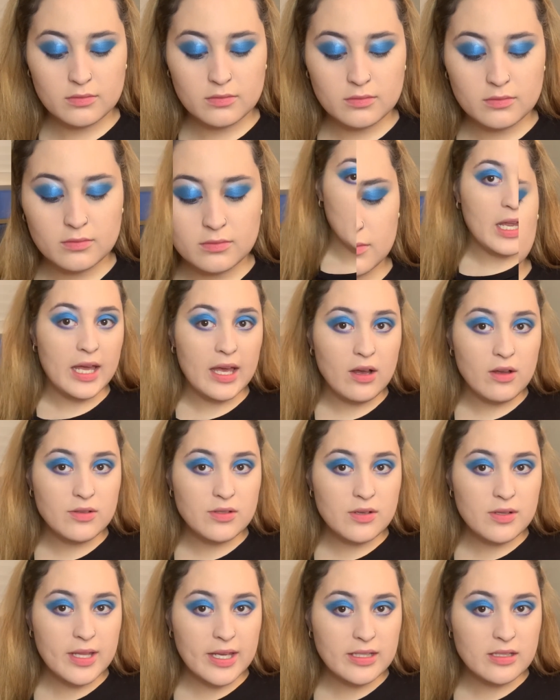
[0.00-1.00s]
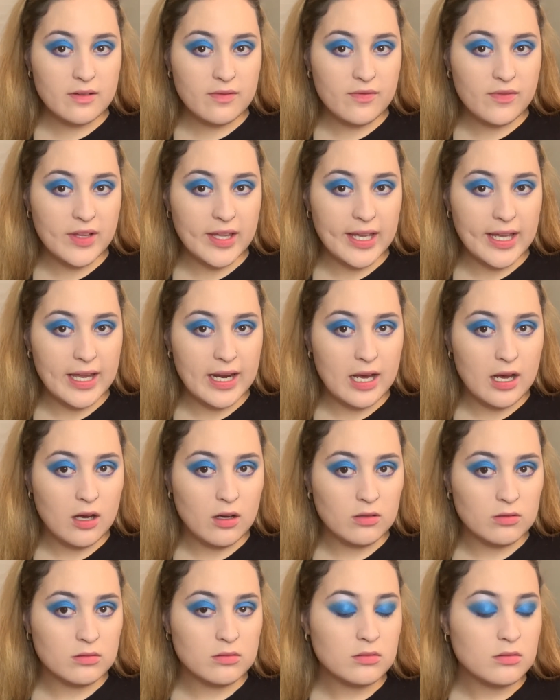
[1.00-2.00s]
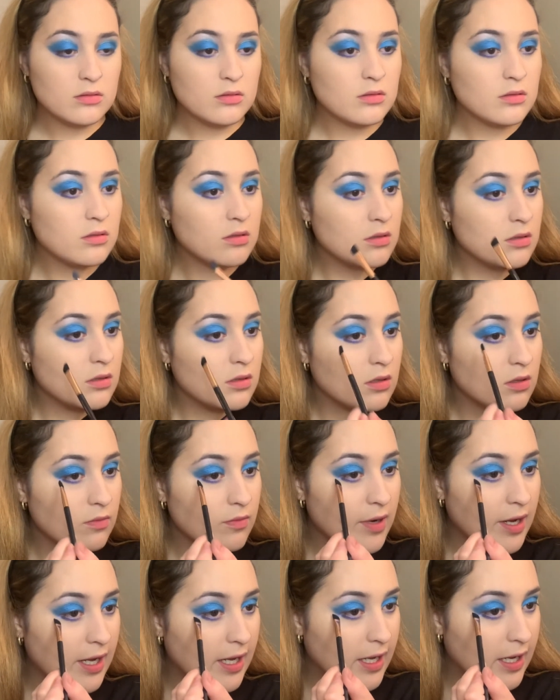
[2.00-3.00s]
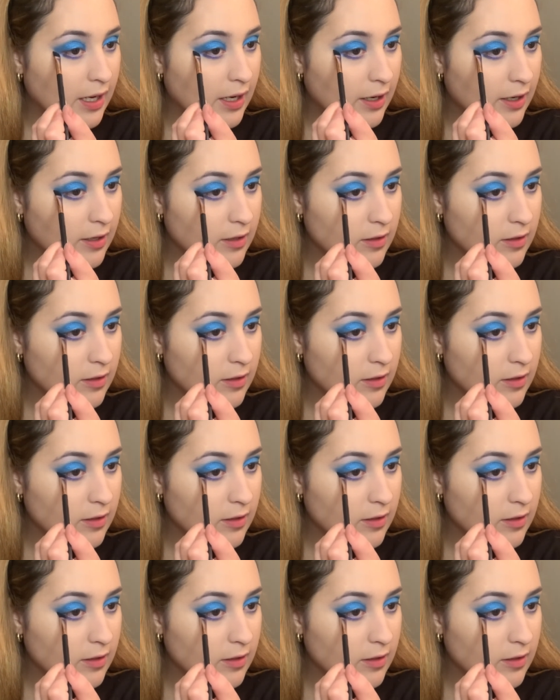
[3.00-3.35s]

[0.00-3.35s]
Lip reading: And I also like to flick it out right here.